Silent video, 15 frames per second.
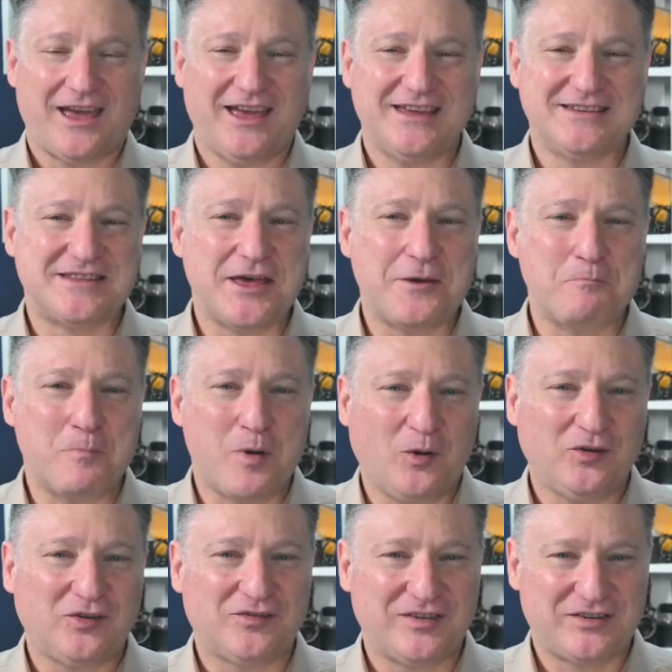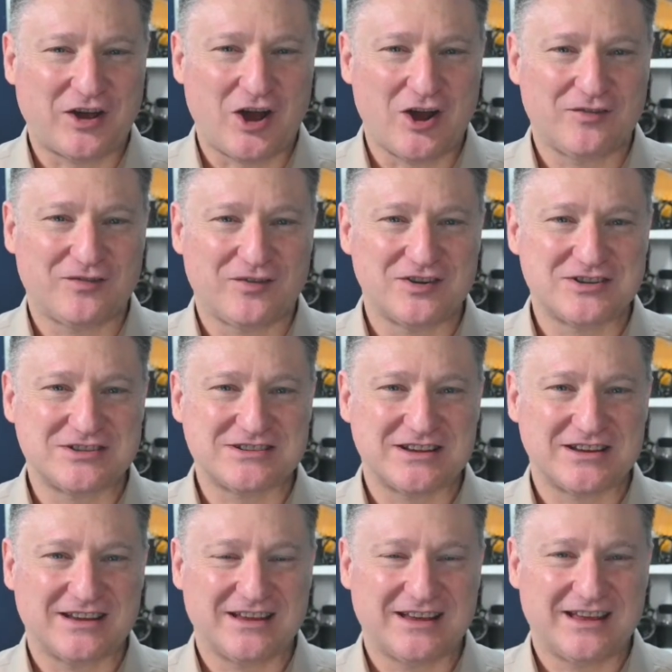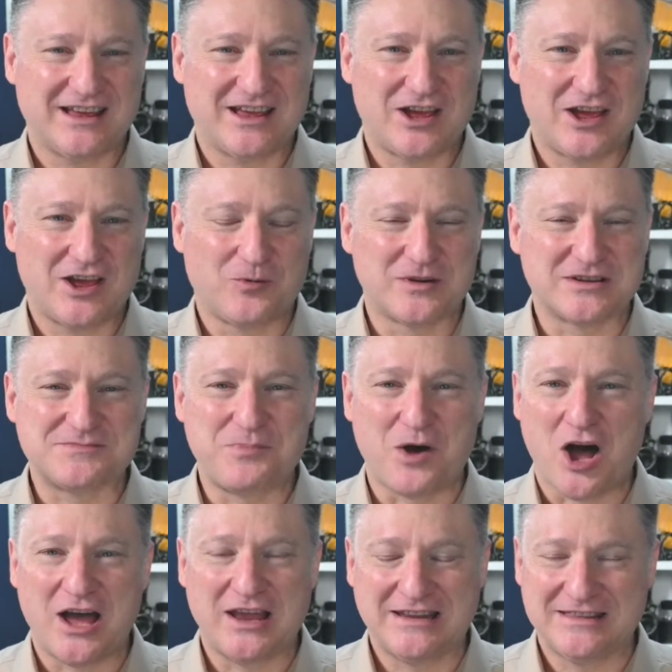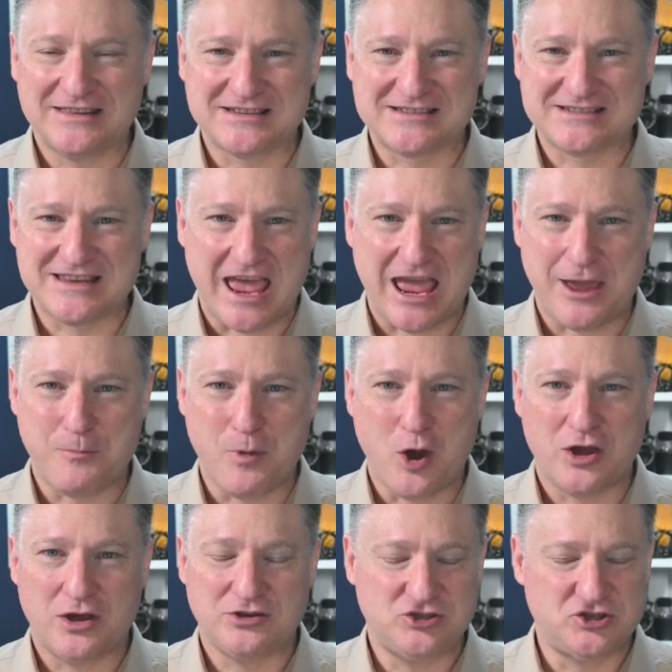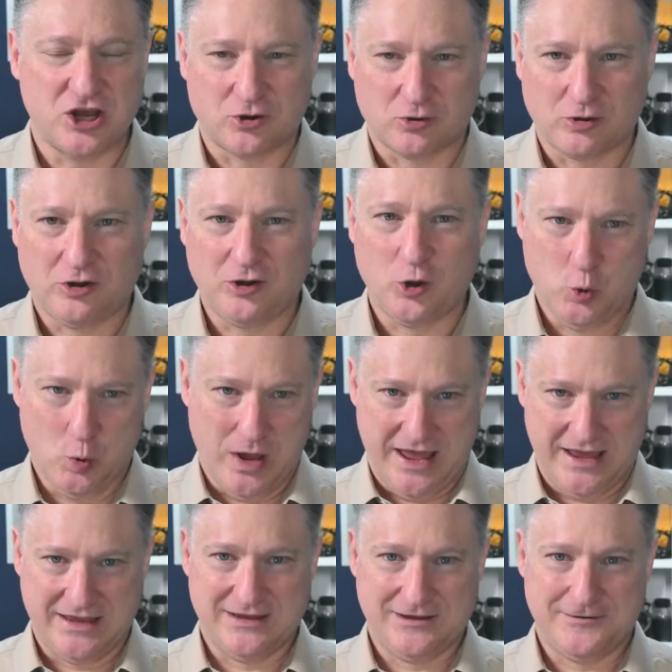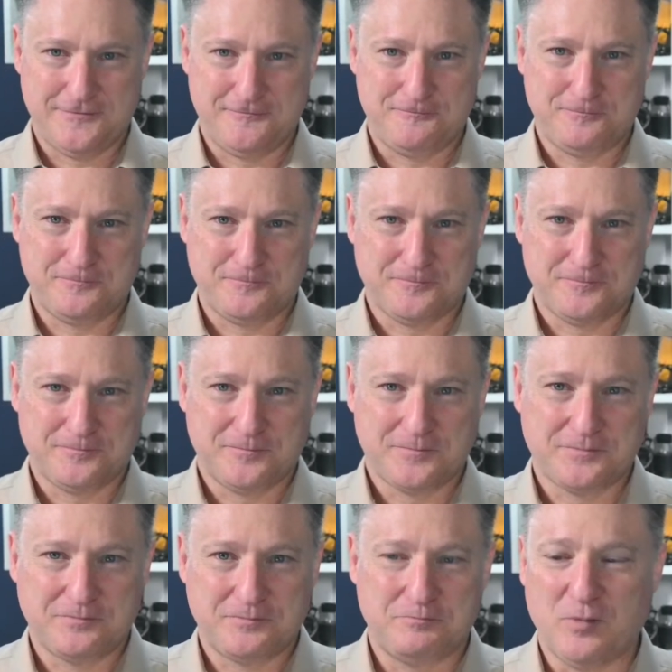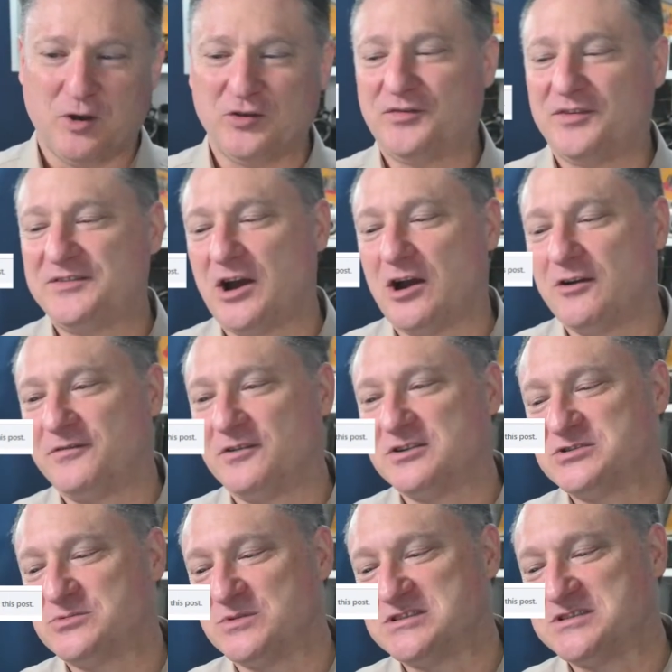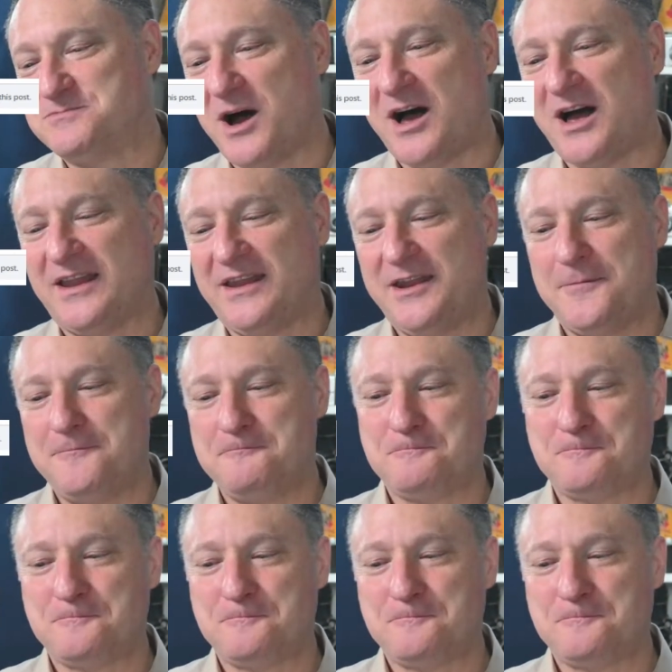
is that most photographers respond in the same general way. Most photographers respond